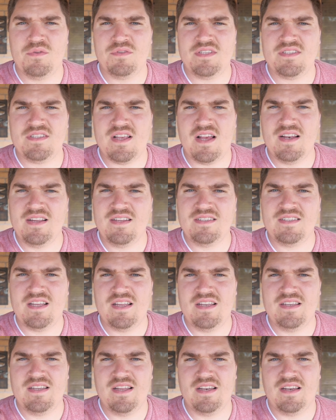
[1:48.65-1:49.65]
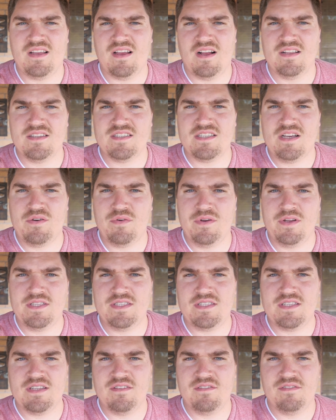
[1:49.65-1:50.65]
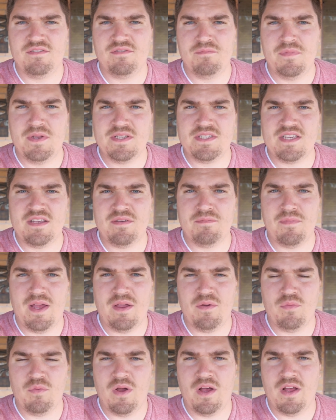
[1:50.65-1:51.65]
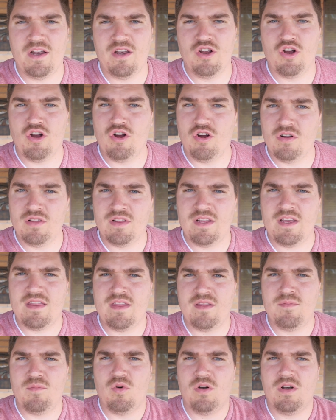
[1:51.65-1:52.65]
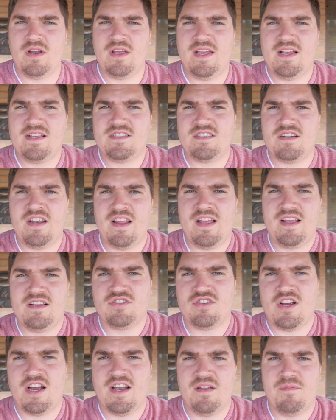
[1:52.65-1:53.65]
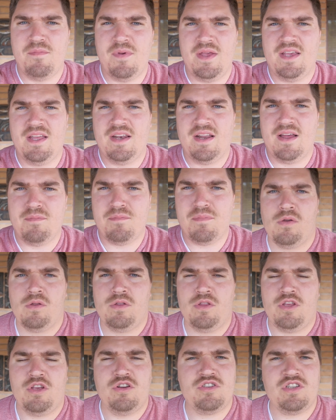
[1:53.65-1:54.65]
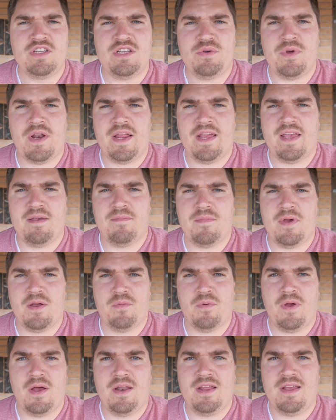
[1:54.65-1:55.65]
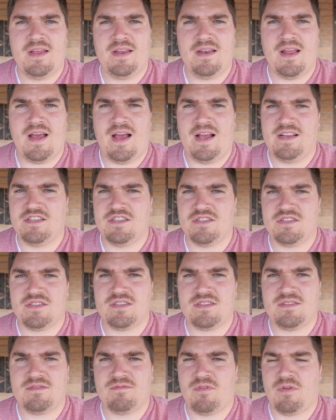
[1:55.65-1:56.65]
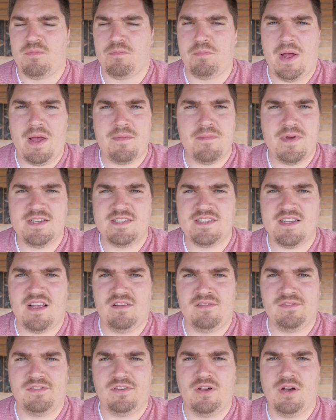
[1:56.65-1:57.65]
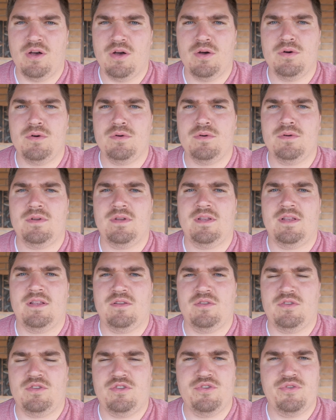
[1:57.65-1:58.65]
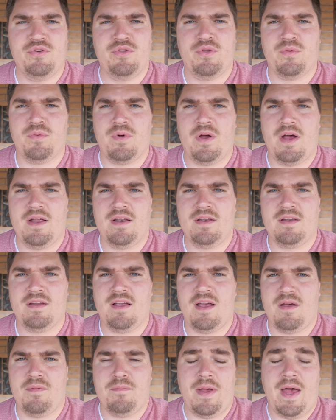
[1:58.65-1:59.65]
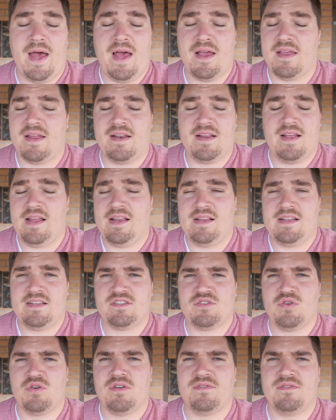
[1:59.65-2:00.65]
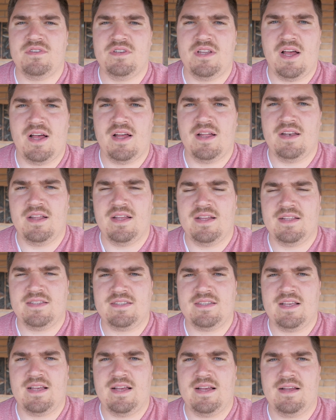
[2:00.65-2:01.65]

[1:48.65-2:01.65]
was this unintended consequence of missing my run early in the morning yesterday and trying to make it up. Usually when I get my run in, I just by myself go do the run, come back, and it's sort of done. It's